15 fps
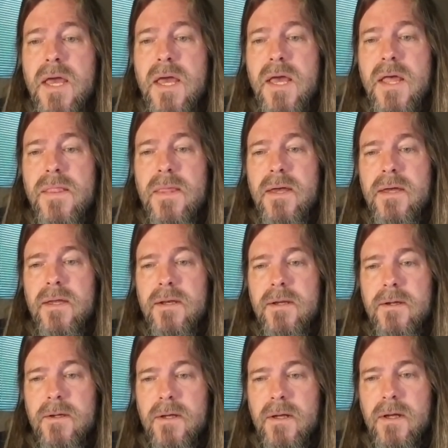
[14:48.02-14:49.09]
and
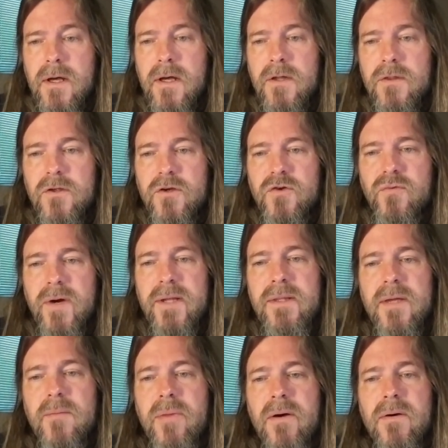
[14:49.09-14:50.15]
then the
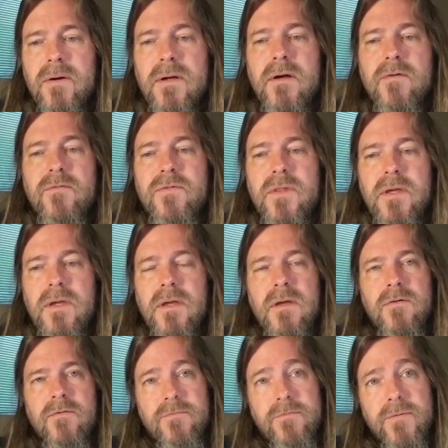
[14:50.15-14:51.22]
trailing part of
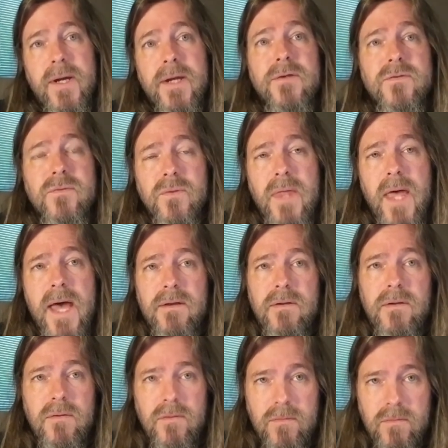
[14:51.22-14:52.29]
the phrase or that
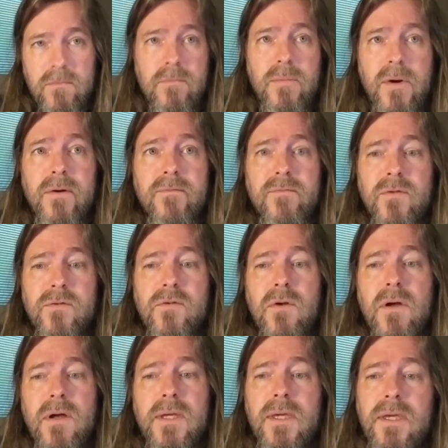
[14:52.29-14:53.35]
part of the
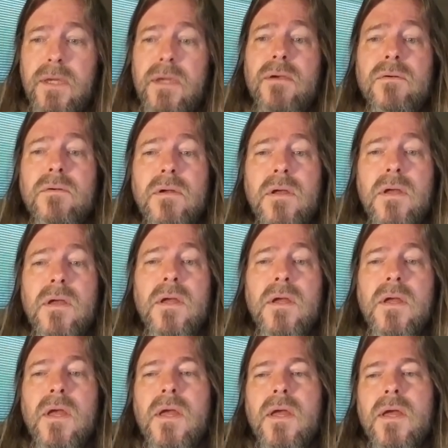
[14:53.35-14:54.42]
song here.
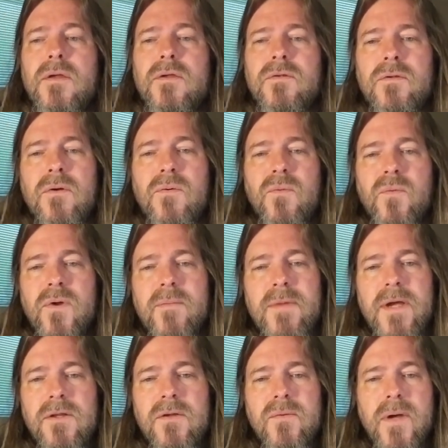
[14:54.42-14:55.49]
So what am
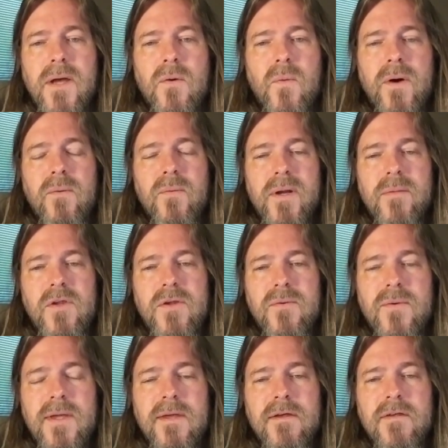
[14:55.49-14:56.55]
I doing? Well, what I'm
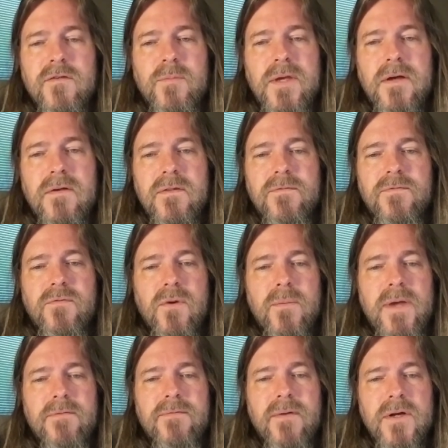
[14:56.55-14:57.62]
doing is, because the
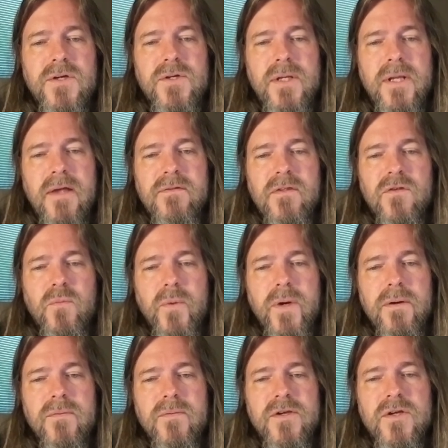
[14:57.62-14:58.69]
format function has this
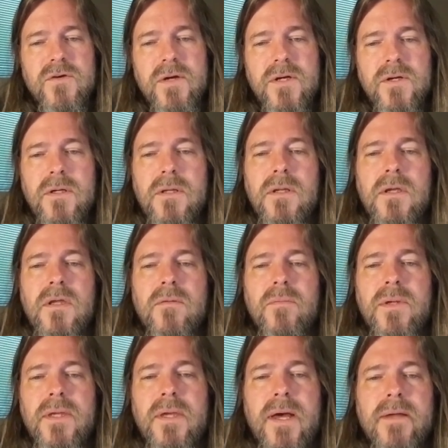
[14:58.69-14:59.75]
weird restriction
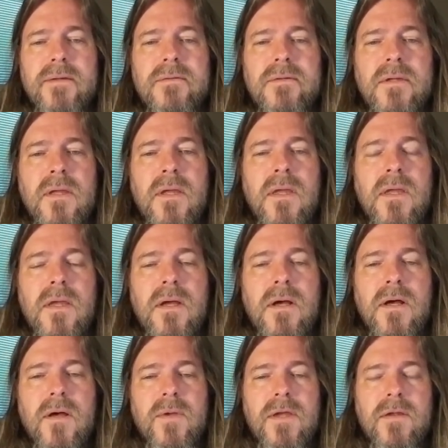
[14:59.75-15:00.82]
in BS,
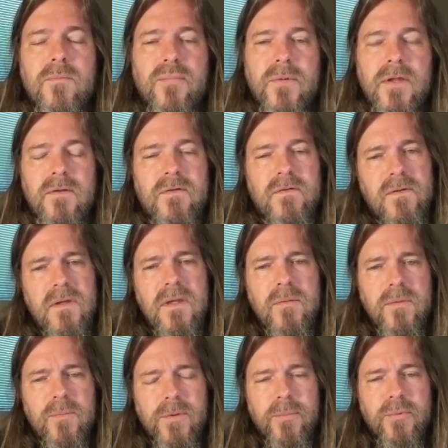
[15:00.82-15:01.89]
in C, the